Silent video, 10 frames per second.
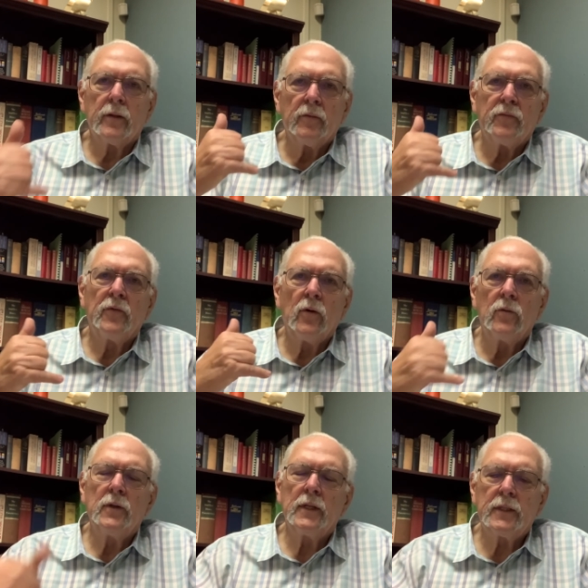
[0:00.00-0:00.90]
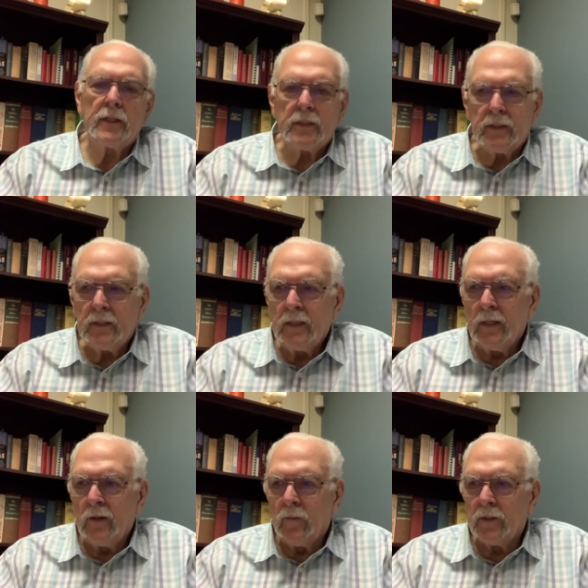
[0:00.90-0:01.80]
the phone that then
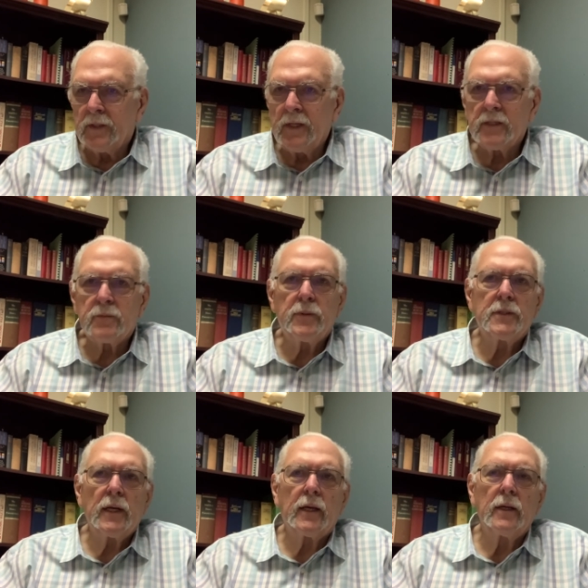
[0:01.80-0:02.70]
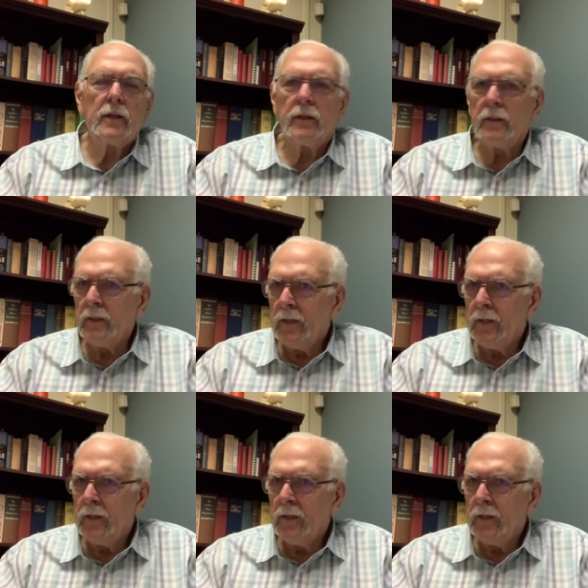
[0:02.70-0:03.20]
what this particular